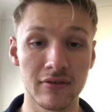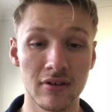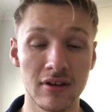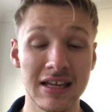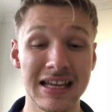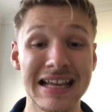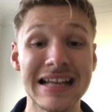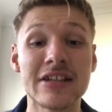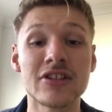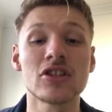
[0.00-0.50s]

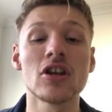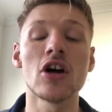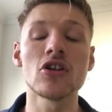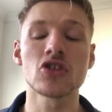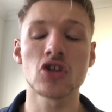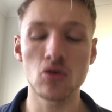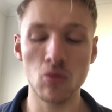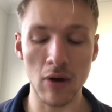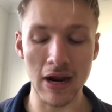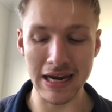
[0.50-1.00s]
in such a
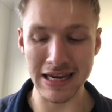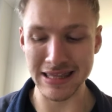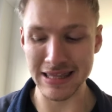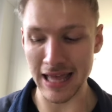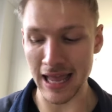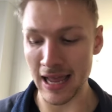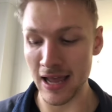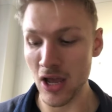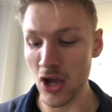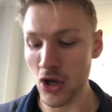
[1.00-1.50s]
way that
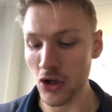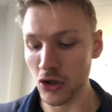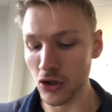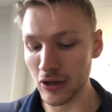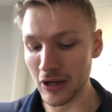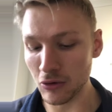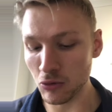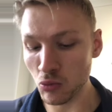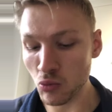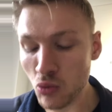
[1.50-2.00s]
you
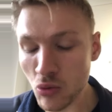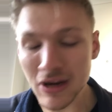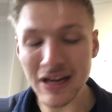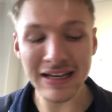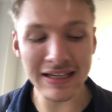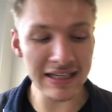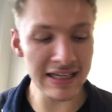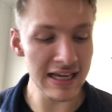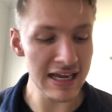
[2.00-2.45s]
can really